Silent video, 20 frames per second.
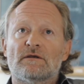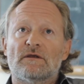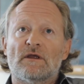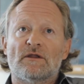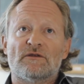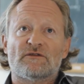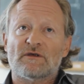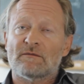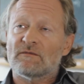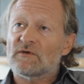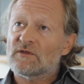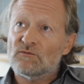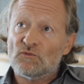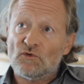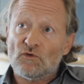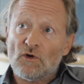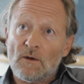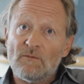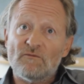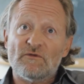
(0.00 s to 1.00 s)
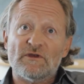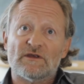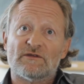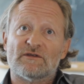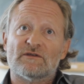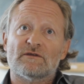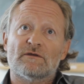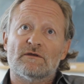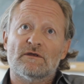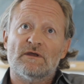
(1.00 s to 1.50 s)
And some of the more
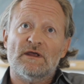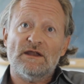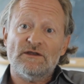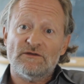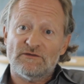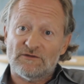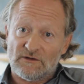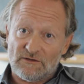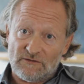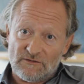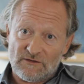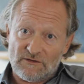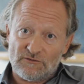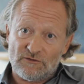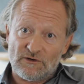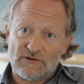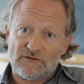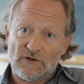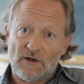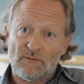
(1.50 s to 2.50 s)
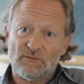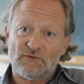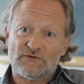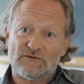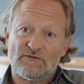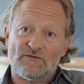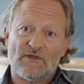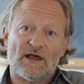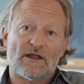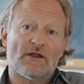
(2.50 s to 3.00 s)
obvious instances or examples
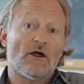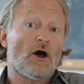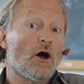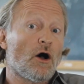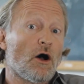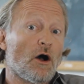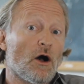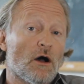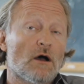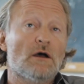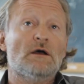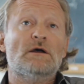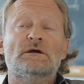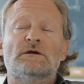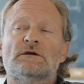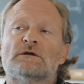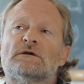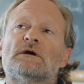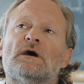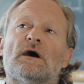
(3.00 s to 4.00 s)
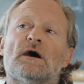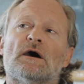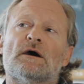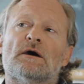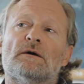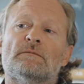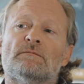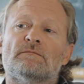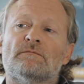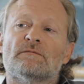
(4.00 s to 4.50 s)
of that are
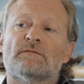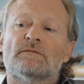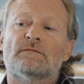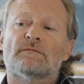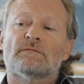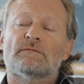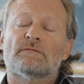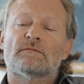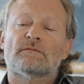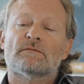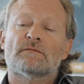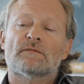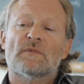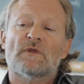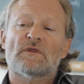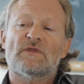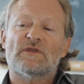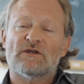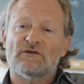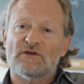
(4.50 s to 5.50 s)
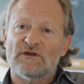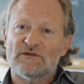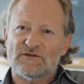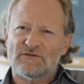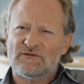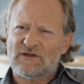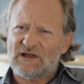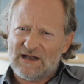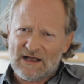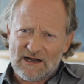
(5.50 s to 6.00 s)
um, theories
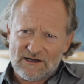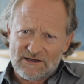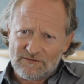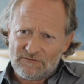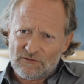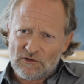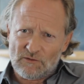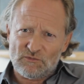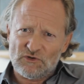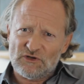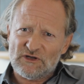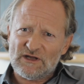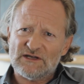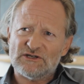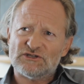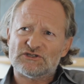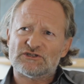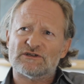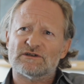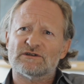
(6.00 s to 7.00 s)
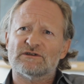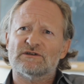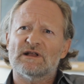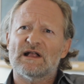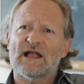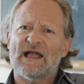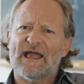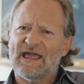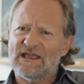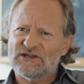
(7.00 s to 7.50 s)
of collective computation,
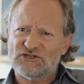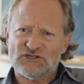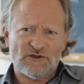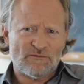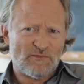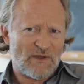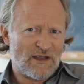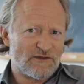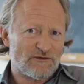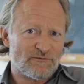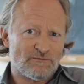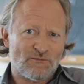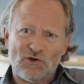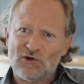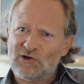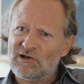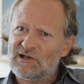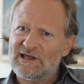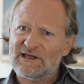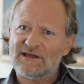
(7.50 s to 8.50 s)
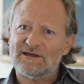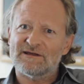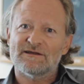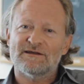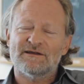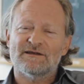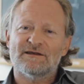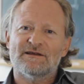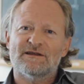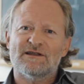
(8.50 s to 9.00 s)
agent-based modeling,
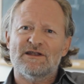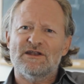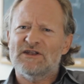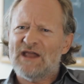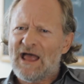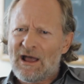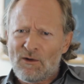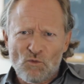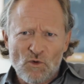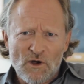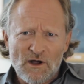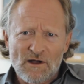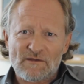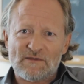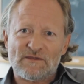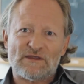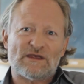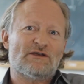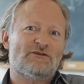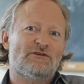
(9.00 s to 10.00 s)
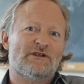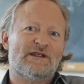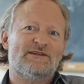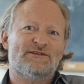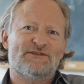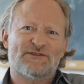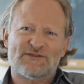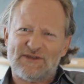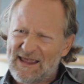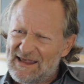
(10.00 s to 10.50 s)
network theory,
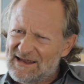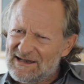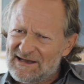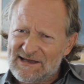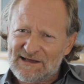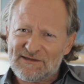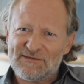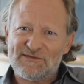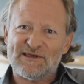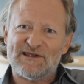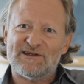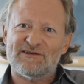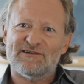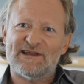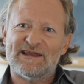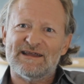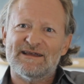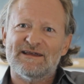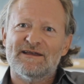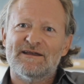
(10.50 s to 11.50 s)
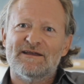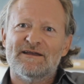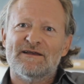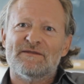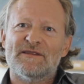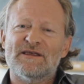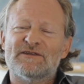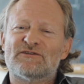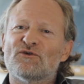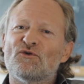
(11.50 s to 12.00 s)
scaling theory.
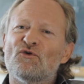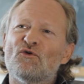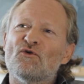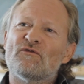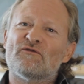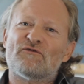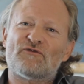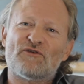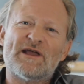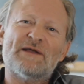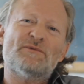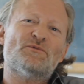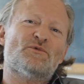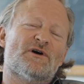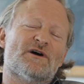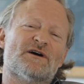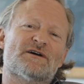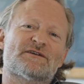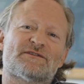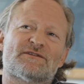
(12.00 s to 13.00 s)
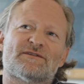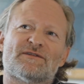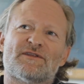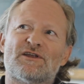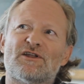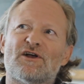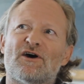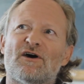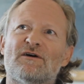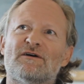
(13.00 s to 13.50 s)
These are all frameworks
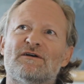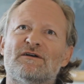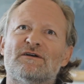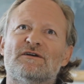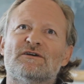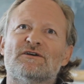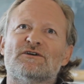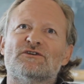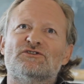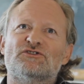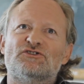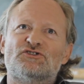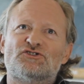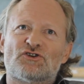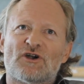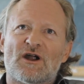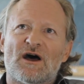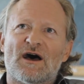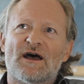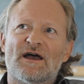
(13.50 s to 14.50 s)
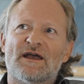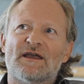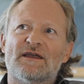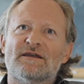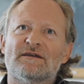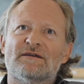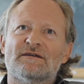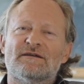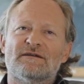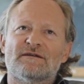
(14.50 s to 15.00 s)
that
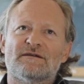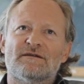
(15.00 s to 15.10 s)
try